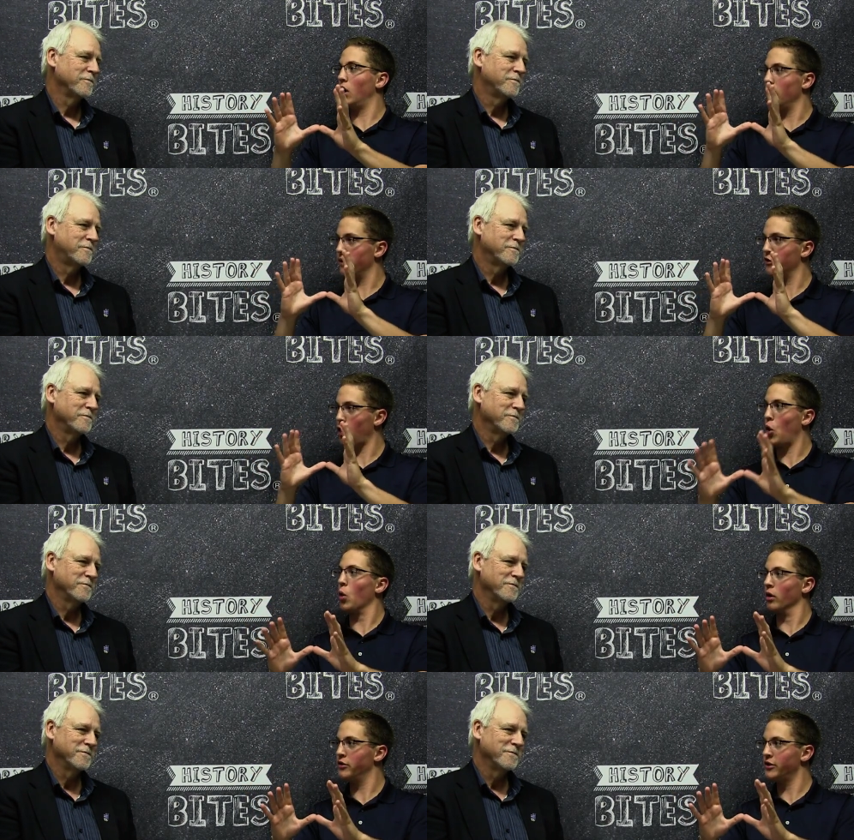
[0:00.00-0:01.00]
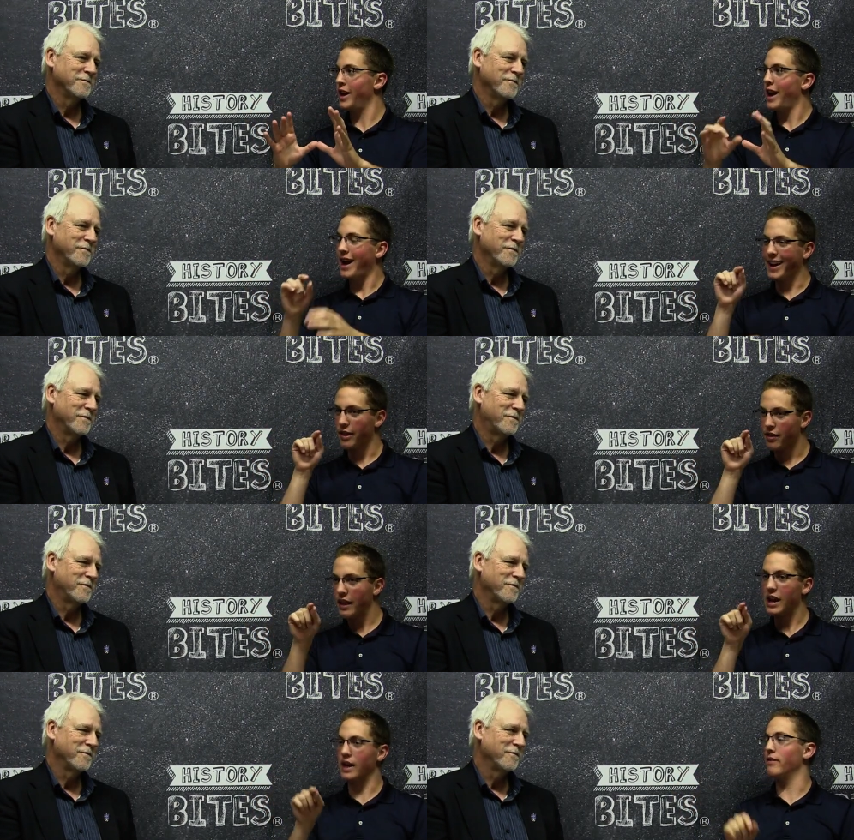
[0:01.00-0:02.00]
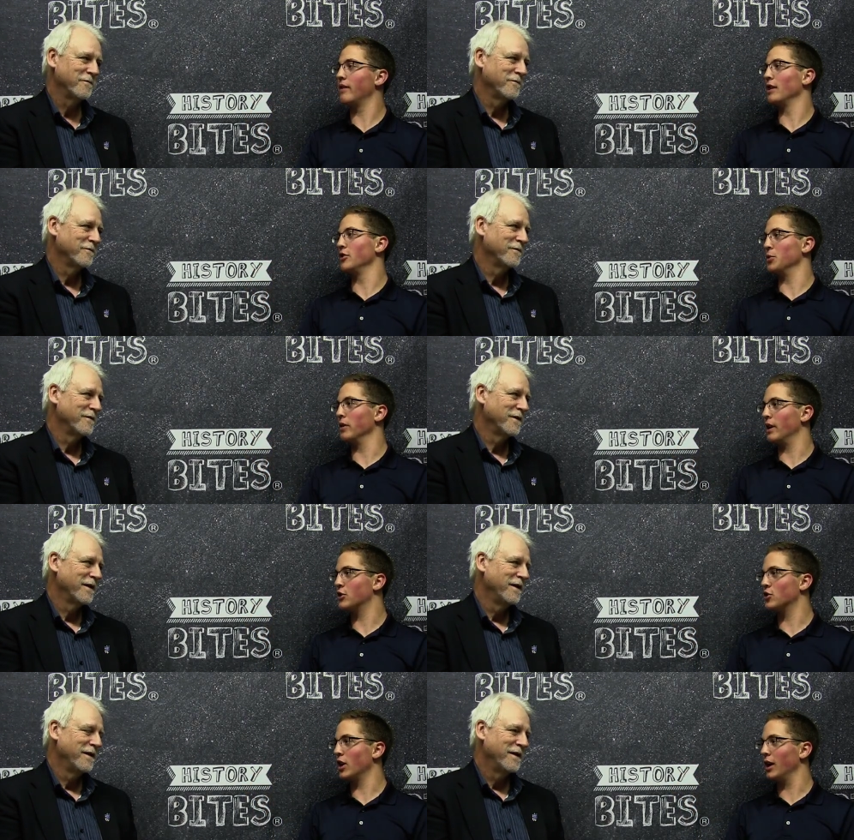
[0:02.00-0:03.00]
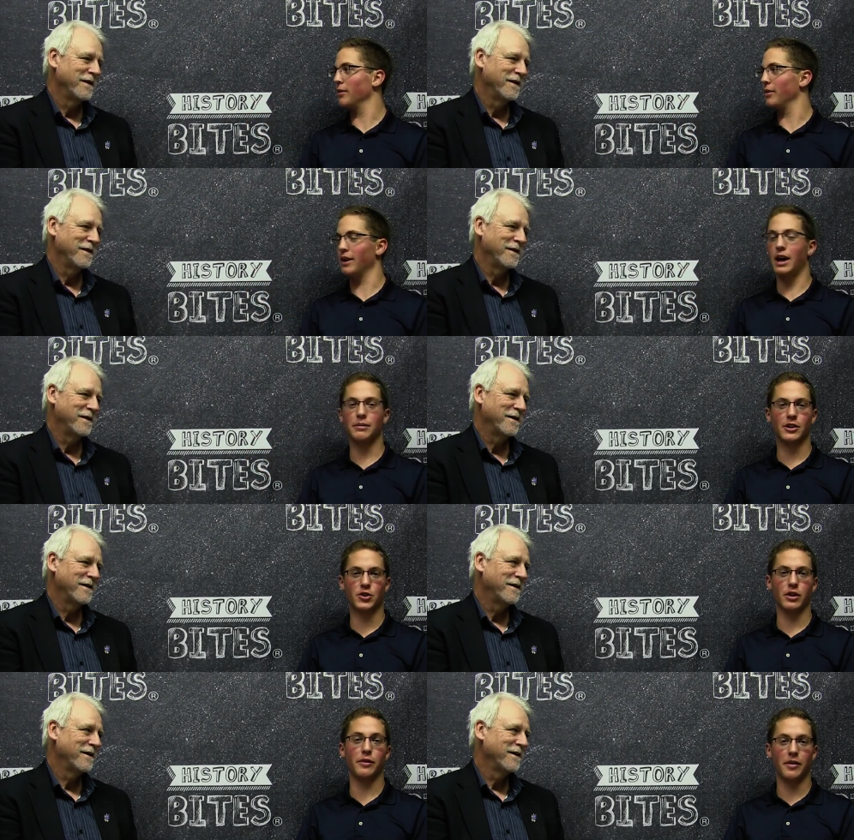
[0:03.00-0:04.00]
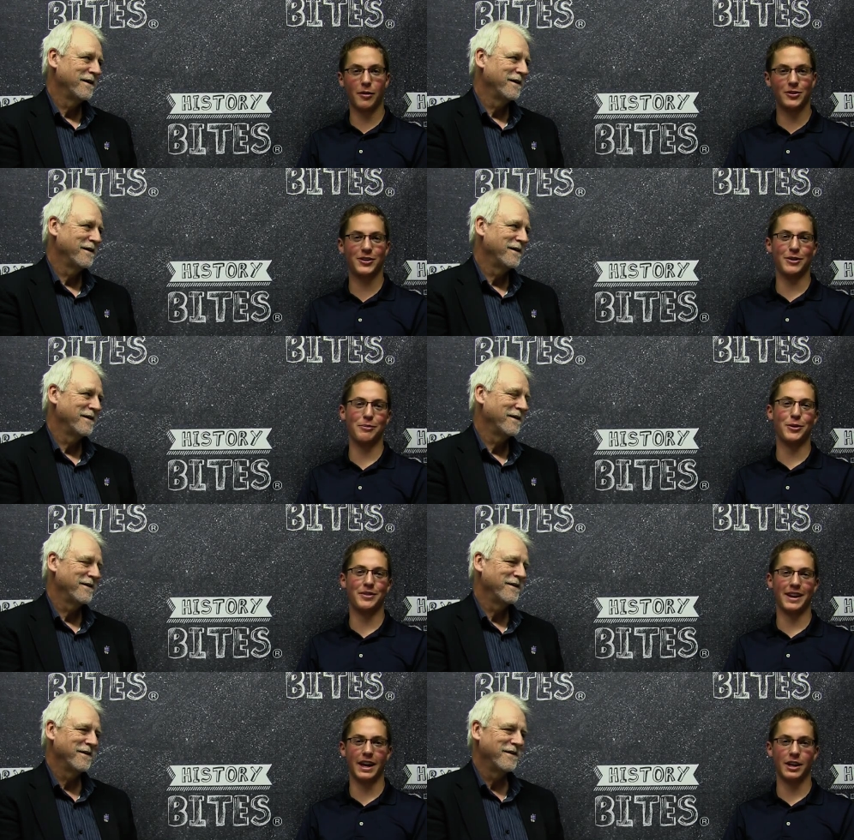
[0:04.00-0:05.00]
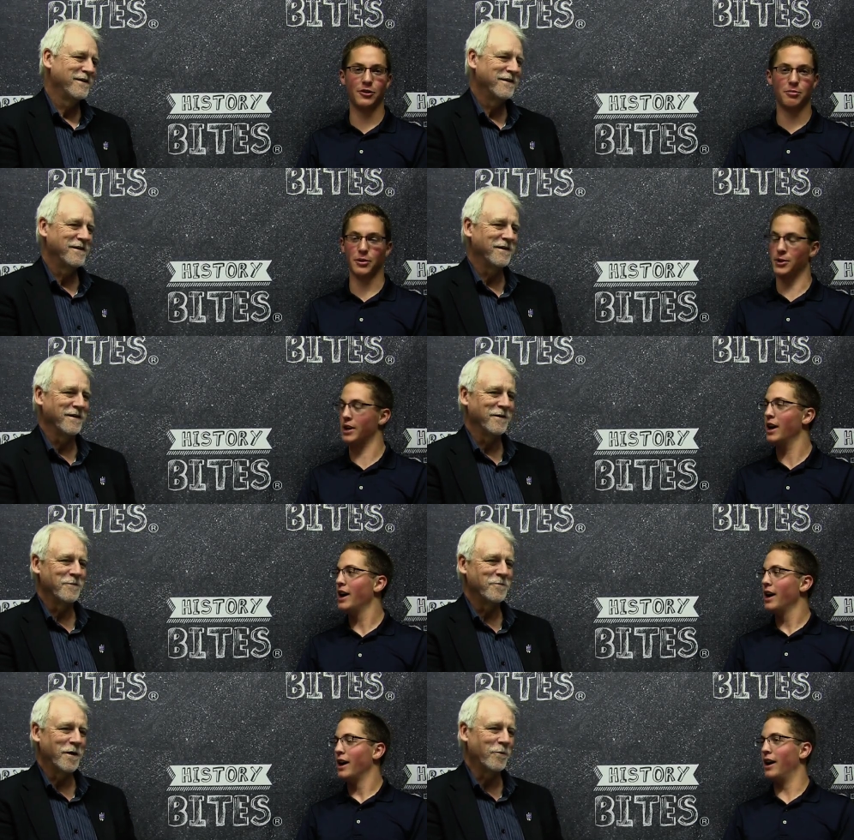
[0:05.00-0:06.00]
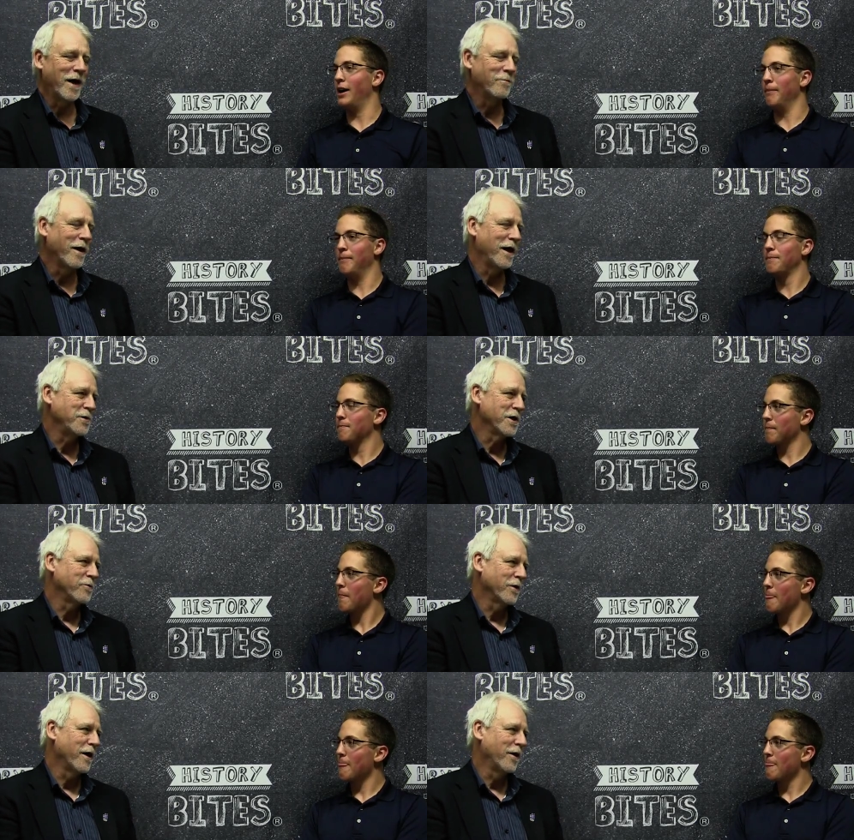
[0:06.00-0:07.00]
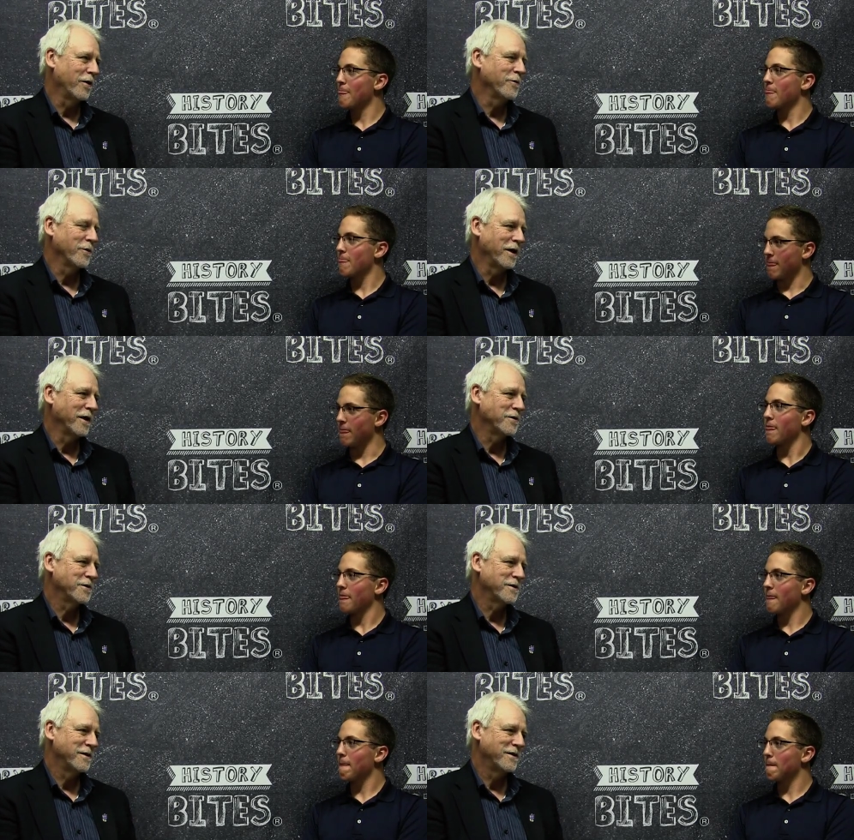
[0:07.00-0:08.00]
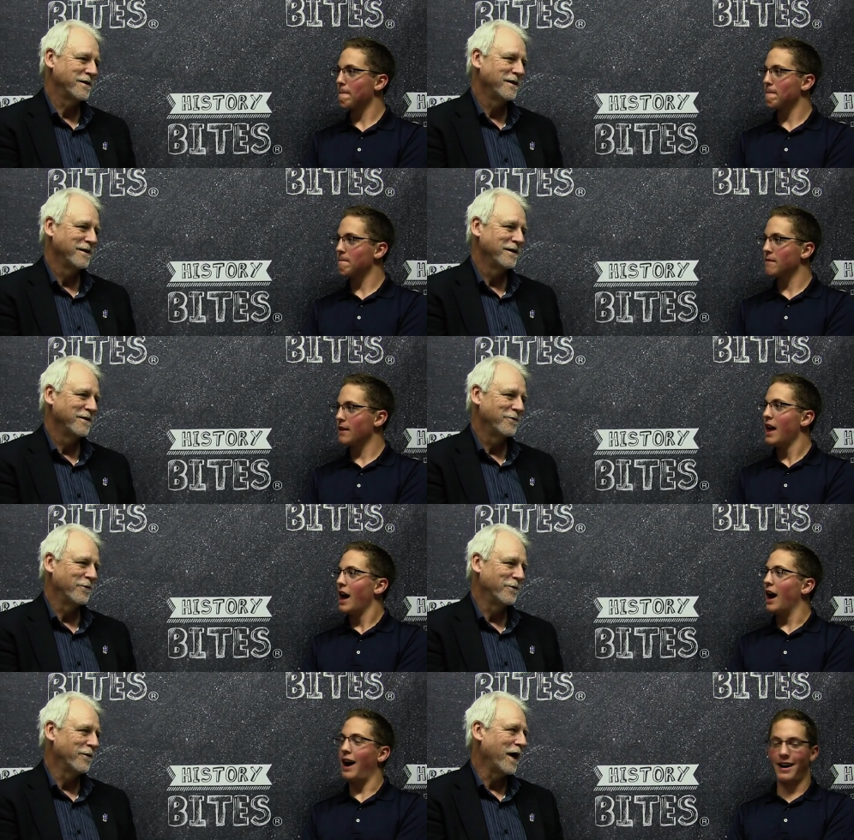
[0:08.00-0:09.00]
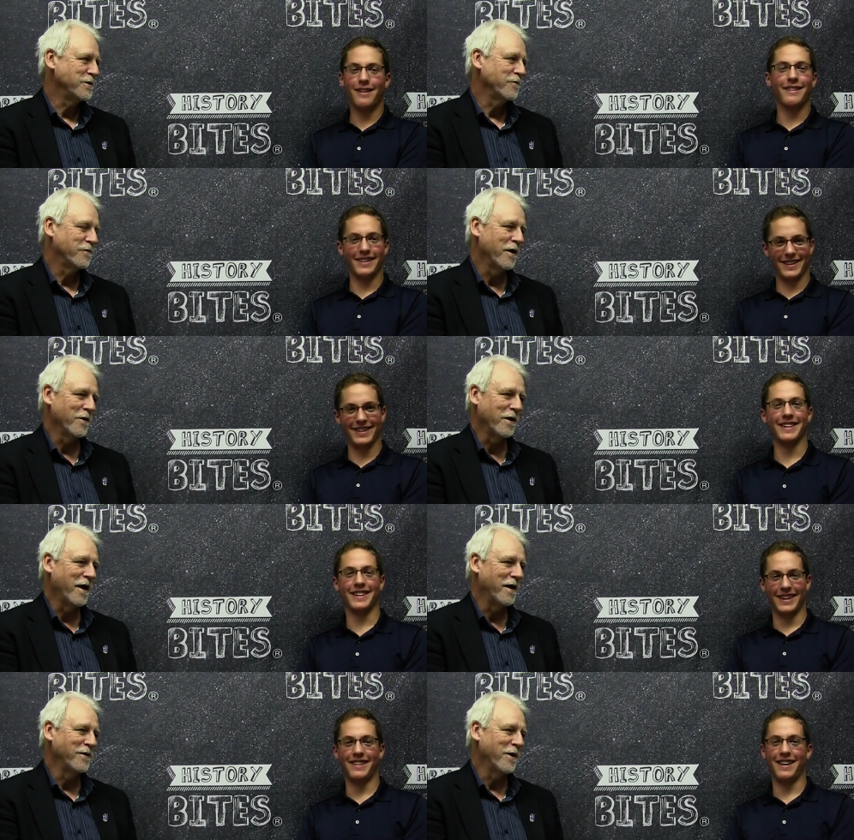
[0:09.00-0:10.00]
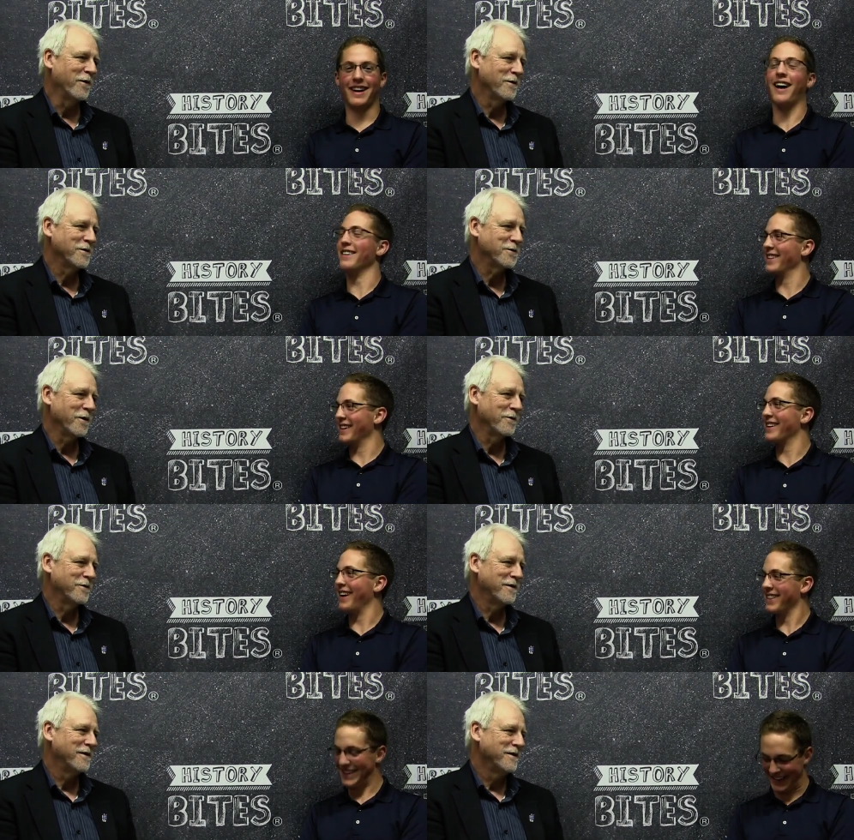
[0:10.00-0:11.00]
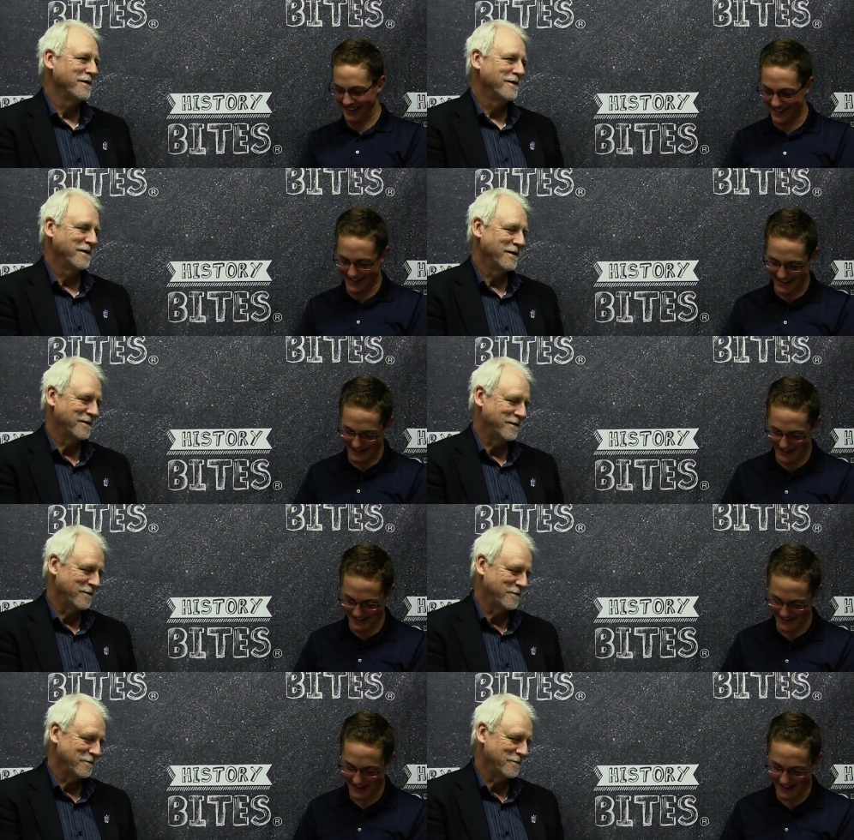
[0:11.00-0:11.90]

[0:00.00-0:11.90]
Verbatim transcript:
Speaker 1: off his horse. And I think I found you in that shot, but I'm not sure. If you've ever seen the movie Gettysburg. Yeah,
Speaker 2: I'm right um, behind General Garland when he gets rides in front of the
Speaker 1: line. Yep, there, I, so. think, I think that's the shot I found you.